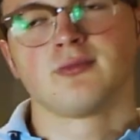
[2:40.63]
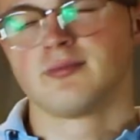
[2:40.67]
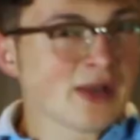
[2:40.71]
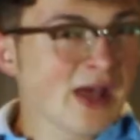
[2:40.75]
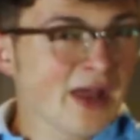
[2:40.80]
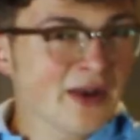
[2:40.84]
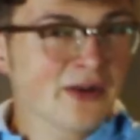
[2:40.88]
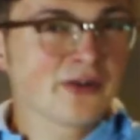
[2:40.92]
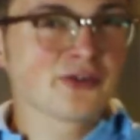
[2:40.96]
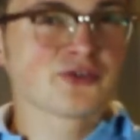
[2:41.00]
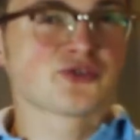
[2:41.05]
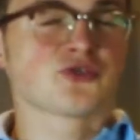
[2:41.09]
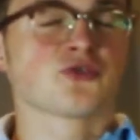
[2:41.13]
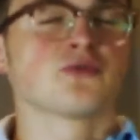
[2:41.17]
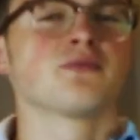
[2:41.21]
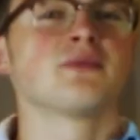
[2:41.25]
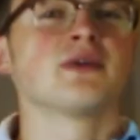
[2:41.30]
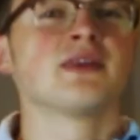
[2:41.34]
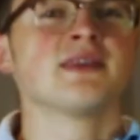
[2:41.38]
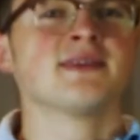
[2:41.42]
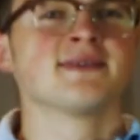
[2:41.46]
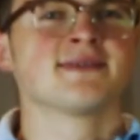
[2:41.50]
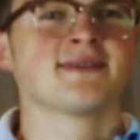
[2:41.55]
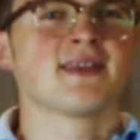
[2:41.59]
That also
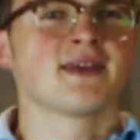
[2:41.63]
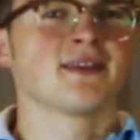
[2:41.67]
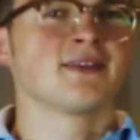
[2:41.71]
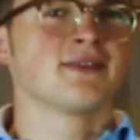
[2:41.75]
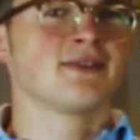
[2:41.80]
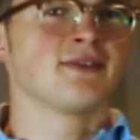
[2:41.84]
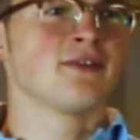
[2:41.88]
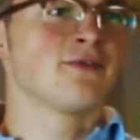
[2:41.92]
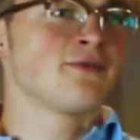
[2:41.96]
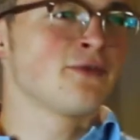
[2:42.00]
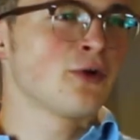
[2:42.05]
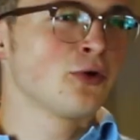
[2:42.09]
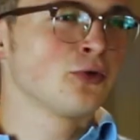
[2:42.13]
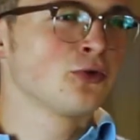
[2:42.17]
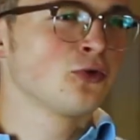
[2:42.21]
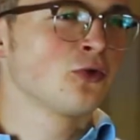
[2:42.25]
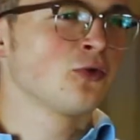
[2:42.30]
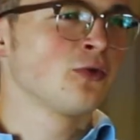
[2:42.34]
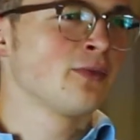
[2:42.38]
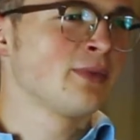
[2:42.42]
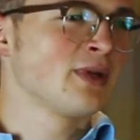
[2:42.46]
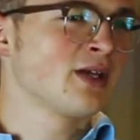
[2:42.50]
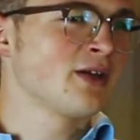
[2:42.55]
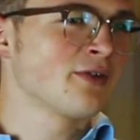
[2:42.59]
means that the photo
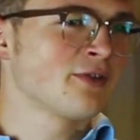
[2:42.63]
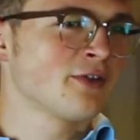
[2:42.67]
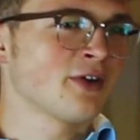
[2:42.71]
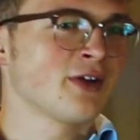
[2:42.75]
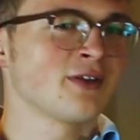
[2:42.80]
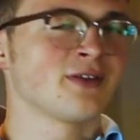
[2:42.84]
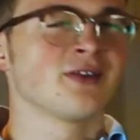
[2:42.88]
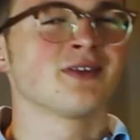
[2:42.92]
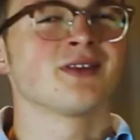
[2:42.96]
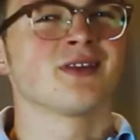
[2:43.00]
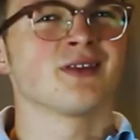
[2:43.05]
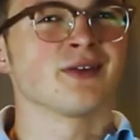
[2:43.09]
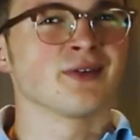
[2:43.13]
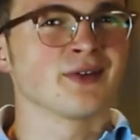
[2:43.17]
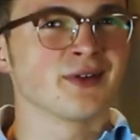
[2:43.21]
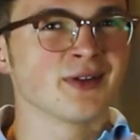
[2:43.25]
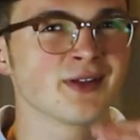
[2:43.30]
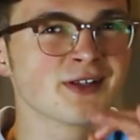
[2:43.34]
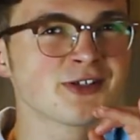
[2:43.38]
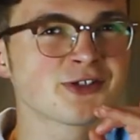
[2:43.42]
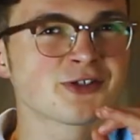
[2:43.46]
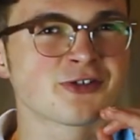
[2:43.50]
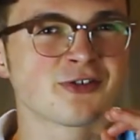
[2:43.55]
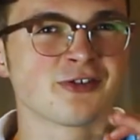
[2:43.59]
will be created in
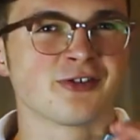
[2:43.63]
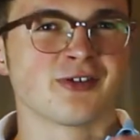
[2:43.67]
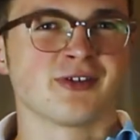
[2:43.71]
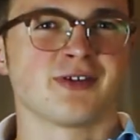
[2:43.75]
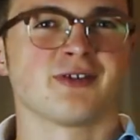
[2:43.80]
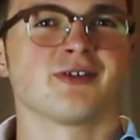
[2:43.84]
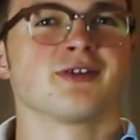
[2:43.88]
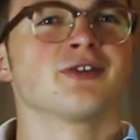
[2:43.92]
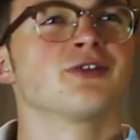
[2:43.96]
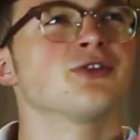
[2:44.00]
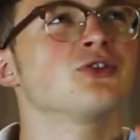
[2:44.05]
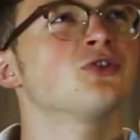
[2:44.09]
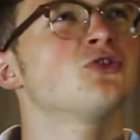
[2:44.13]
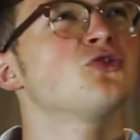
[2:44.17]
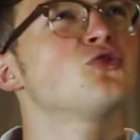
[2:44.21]
literally a